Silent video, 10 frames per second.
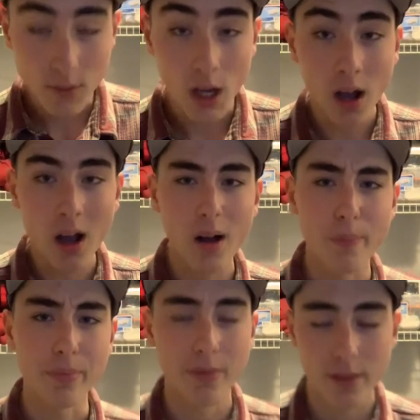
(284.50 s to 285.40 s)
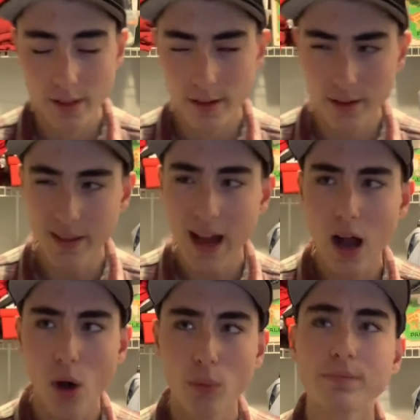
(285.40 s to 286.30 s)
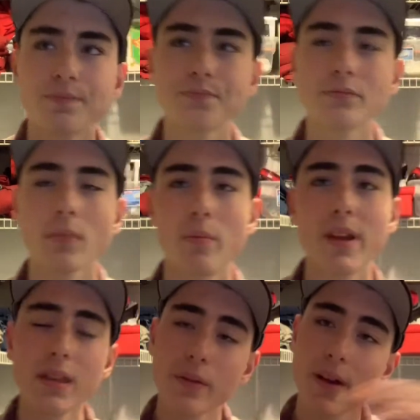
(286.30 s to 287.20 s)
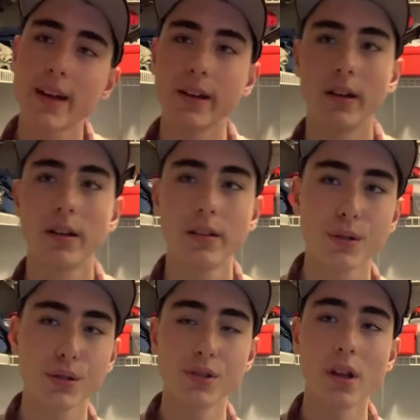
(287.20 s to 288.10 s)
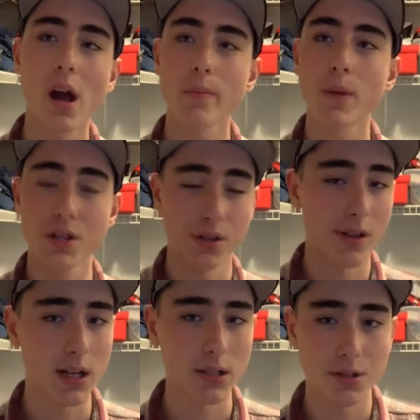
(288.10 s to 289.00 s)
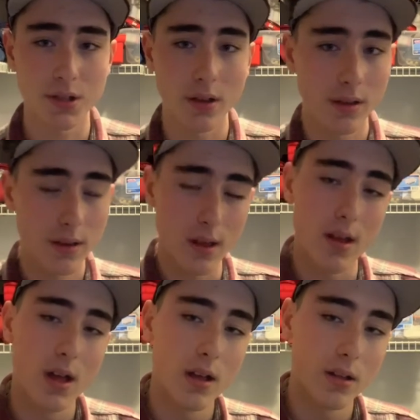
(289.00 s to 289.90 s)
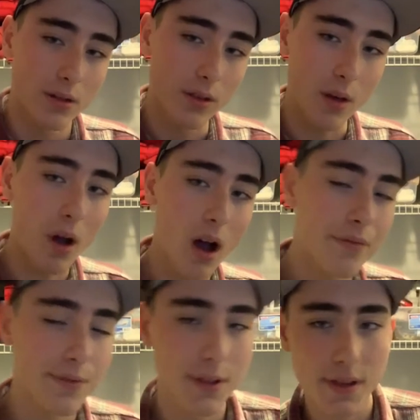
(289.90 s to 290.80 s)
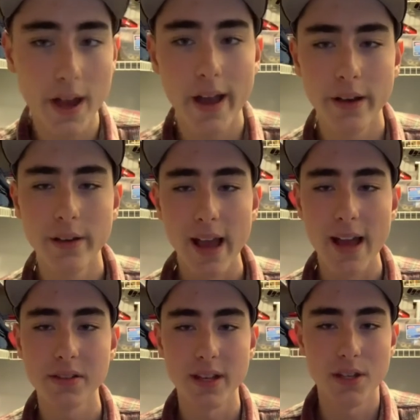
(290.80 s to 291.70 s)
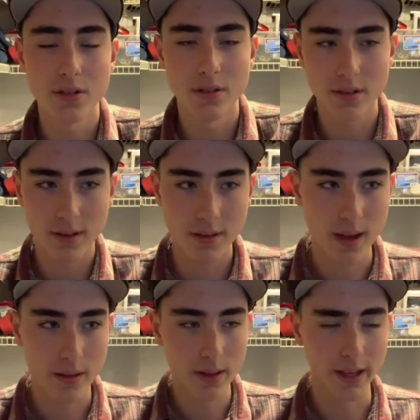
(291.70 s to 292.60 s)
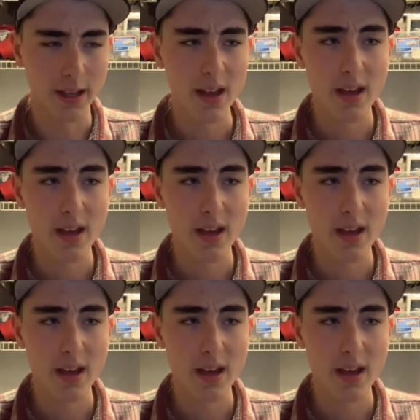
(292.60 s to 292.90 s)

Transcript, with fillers: Um, now, mid-Nevada, there's not much there. There's just some off the side gas stations, a set like